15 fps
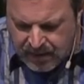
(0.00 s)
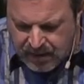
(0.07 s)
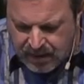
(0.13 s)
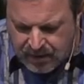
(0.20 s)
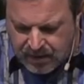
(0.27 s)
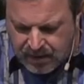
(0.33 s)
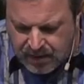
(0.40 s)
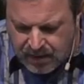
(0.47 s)

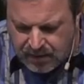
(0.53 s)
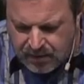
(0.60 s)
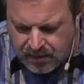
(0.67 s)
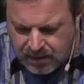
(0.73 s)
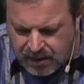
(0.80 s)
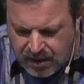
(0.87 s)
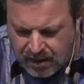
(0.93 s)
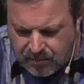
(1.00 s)
In the end, the
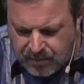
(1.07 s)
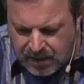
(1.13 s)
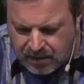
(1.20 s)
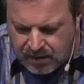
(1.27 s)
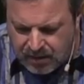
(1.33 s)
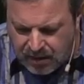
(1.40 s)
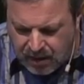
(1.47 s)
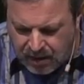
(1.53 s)
king
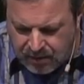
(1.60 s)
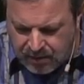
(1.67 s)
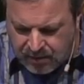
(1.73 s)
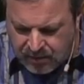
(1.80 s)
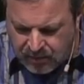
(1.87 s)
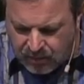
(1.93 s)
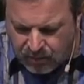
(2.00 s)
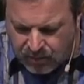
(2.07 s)
met God.
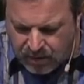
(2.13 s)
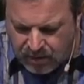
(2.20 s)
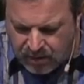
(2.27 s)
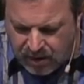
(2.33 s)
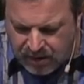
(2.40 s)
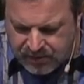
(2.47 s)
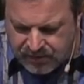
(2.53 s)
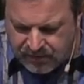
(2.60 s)
What an
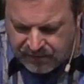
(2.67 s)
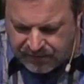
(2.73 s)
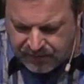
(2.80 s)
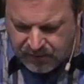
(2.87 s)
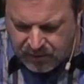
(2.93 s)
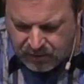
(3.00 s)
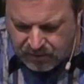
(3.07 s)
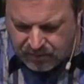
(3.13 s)
awesome
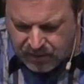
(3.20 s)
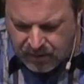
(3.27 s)
fruit.